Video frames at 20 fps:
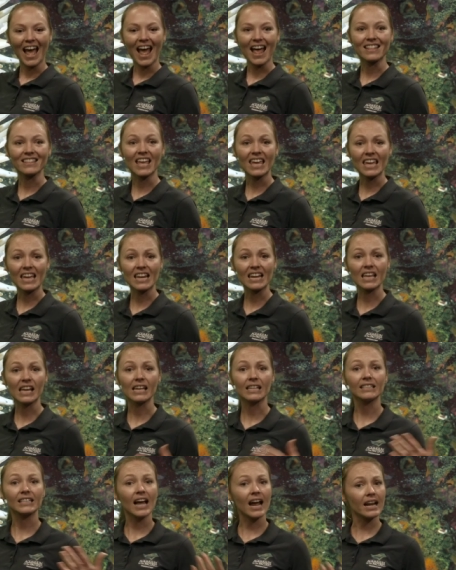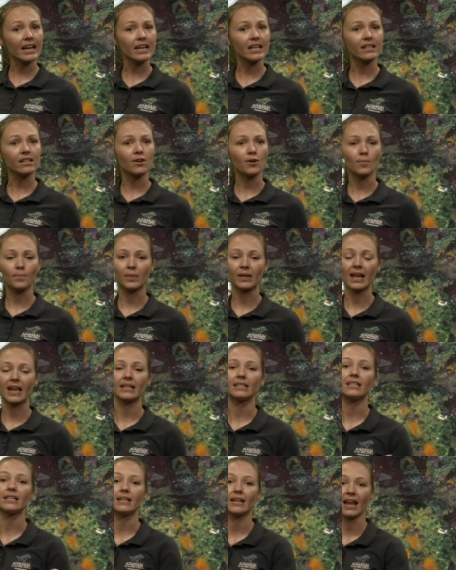And they can eat tiny little
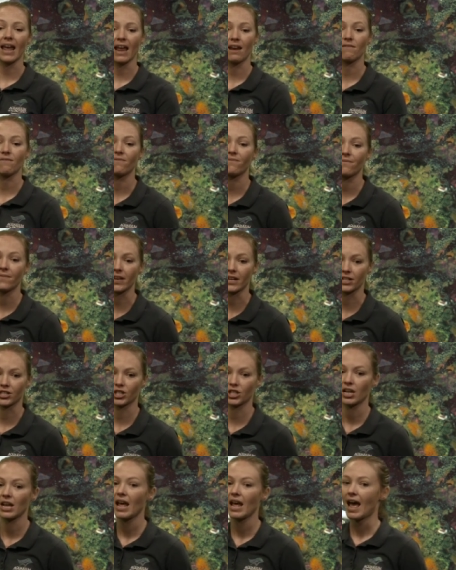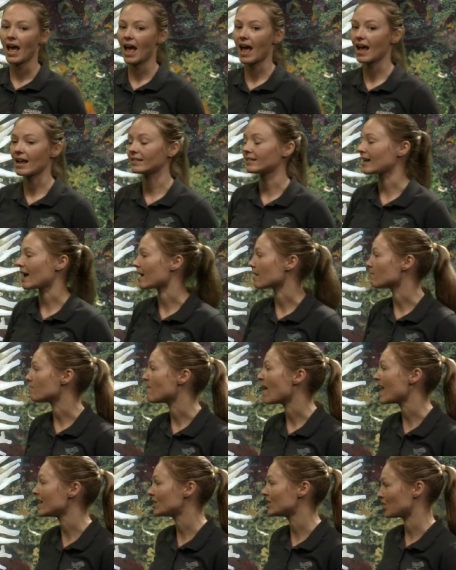plankton and fish, as I
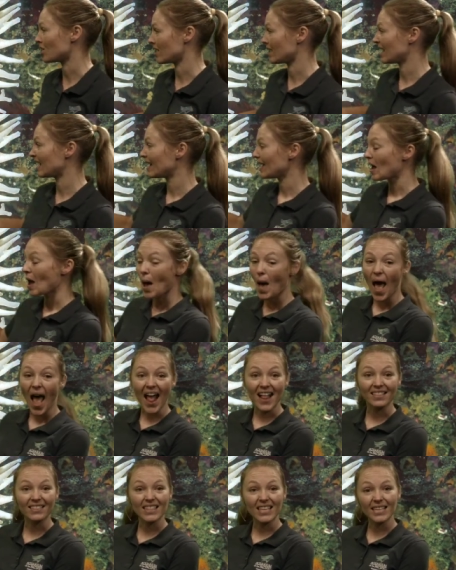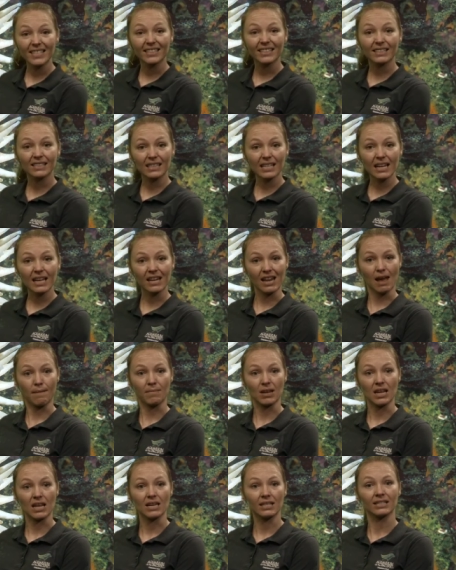mentioned. And these sea
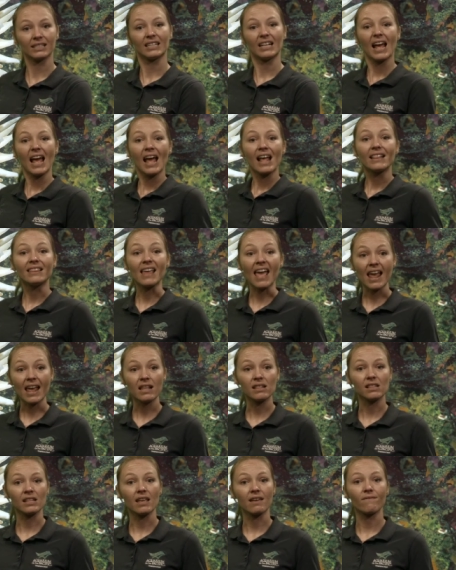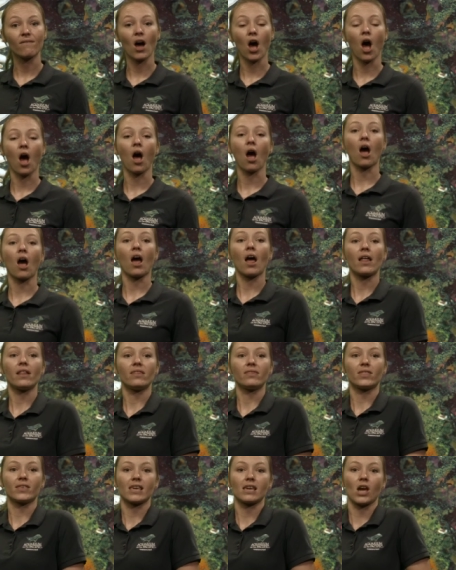anemones, they live
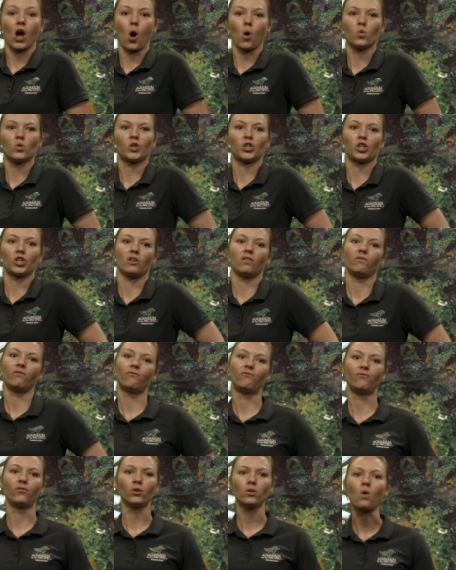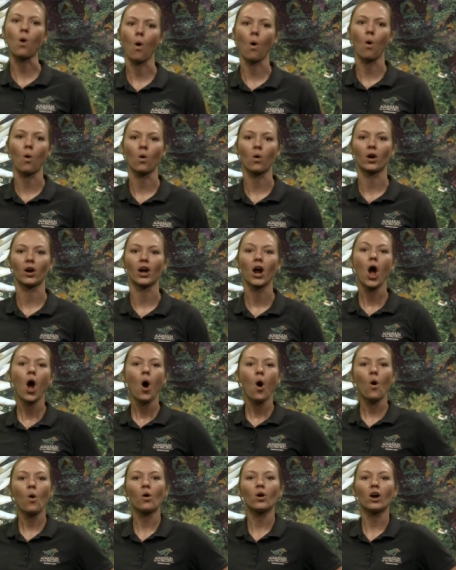on the ocean floor
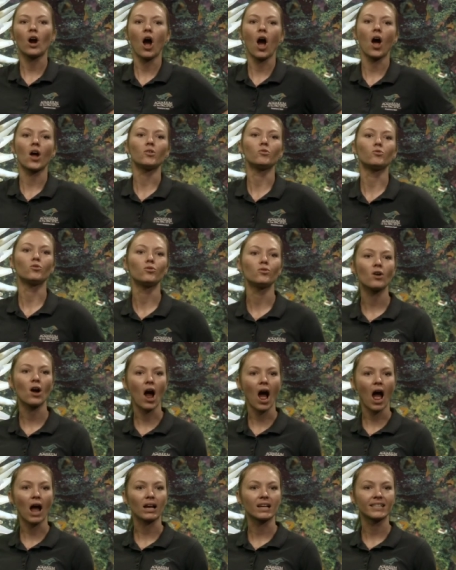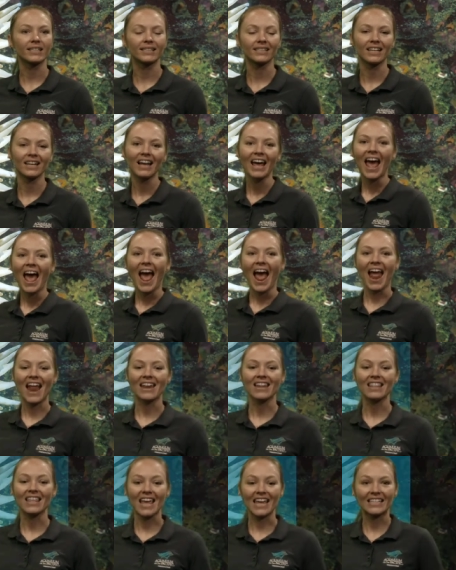or on rocks,
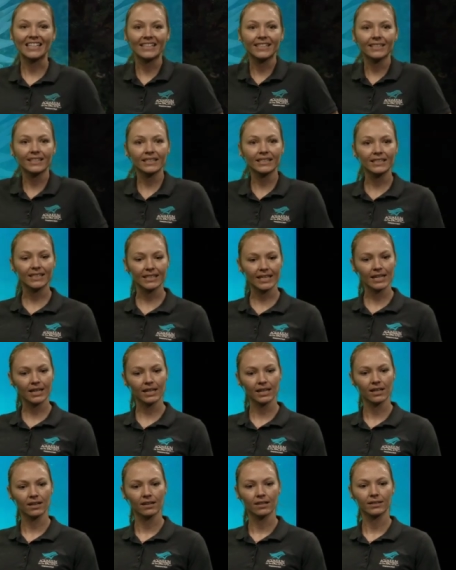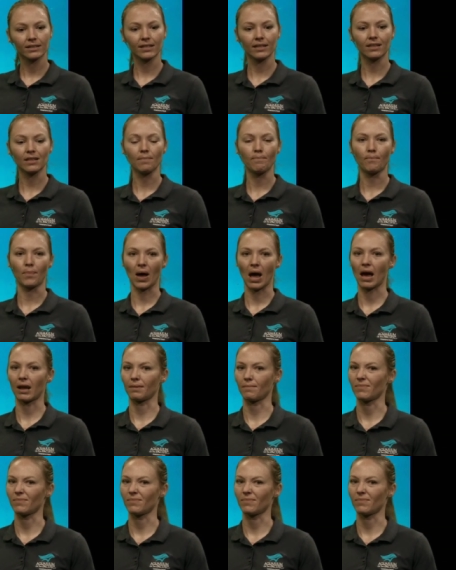and they stick to the bottom.